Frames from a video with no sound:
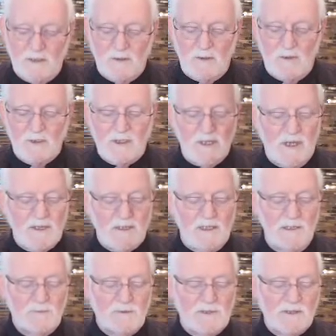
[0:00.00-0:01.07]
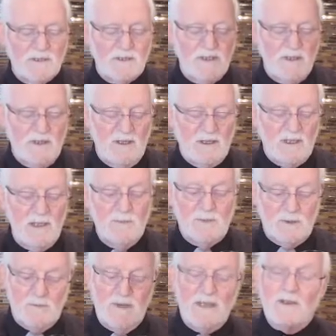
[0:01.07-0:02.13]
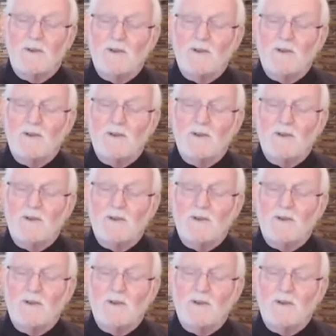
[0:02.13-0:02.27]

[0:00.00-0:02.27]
Lord God keep, his, keep you. May the